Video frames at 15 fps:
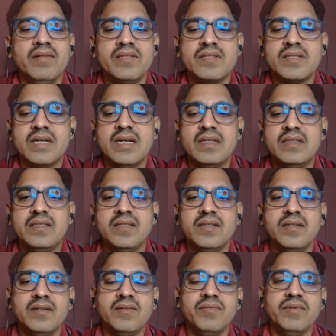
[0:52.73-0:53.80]
I will start
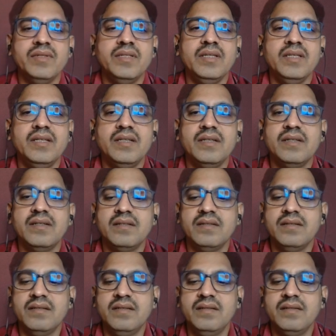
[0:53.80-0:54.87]
with the
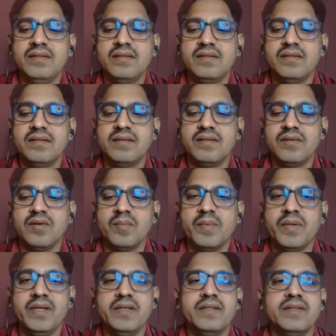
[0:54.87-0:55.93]

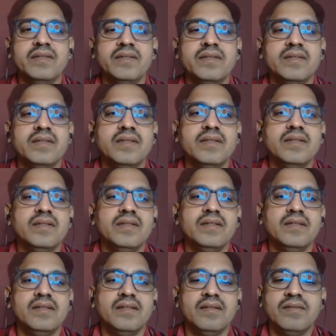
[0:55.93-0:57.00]
topic.
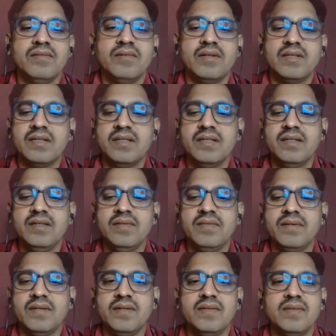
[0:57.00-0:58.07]
What are the
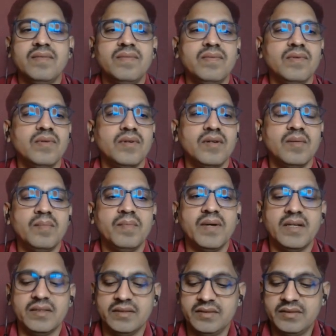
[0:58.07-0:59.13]
different floral
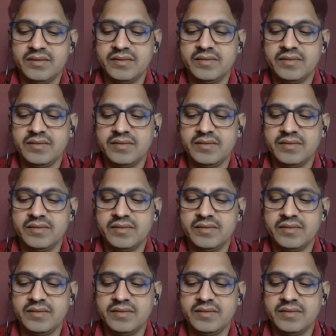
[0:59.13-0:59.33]
parts?